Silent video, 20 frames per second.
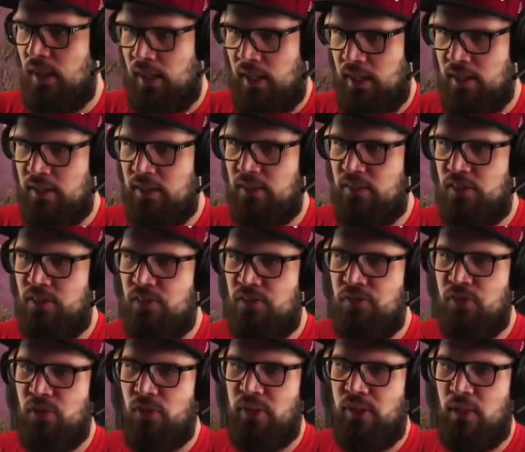And this is the
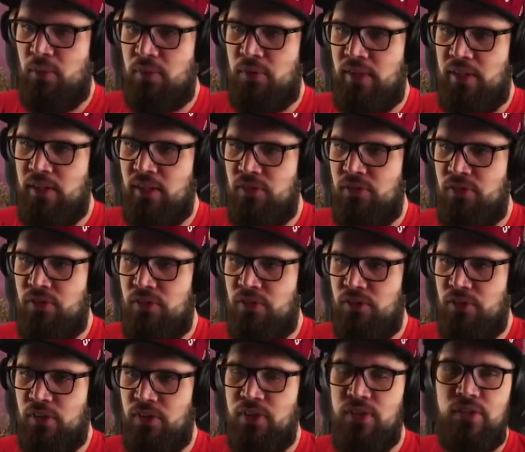fully upgraded
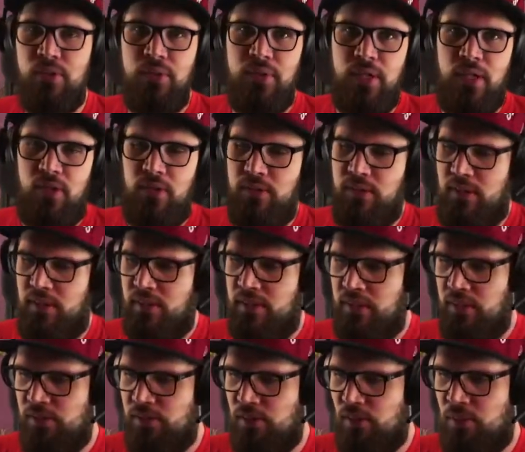version. Do note that
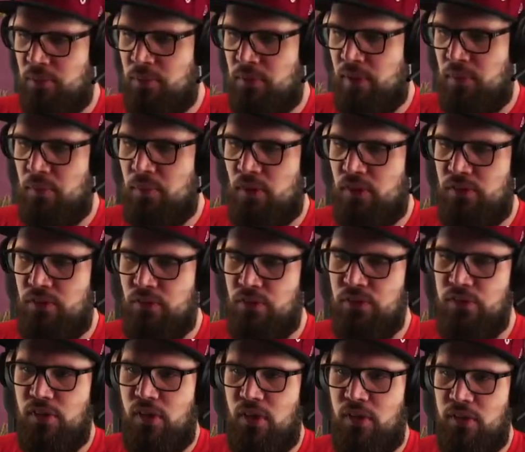these upgrade
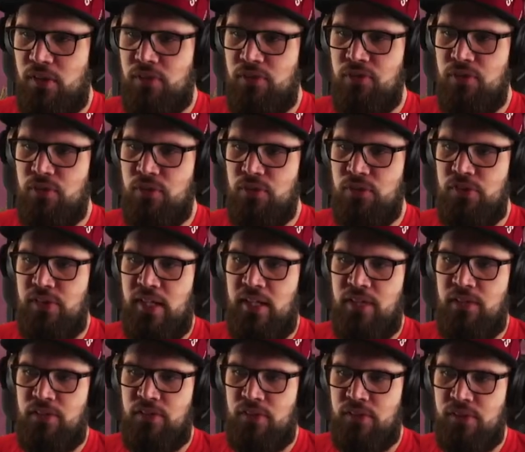modules aren't full
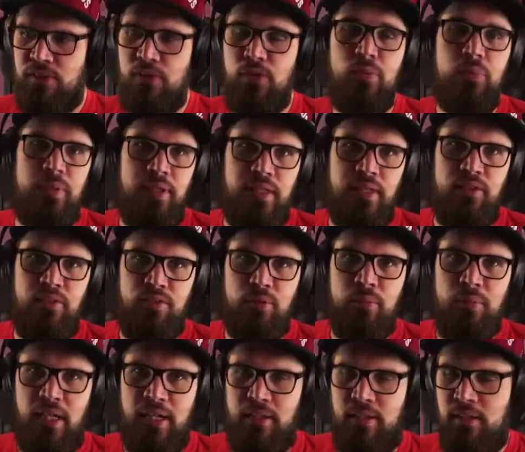stats, so it could be even
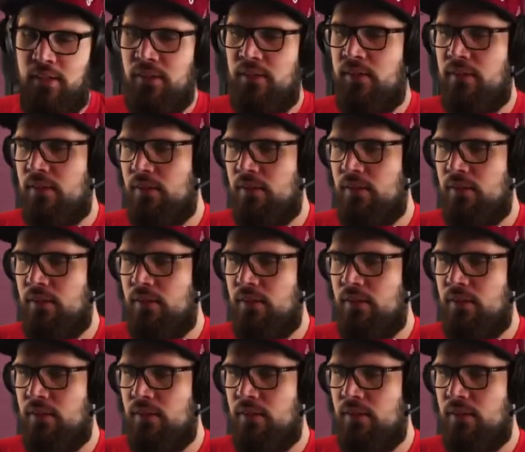better.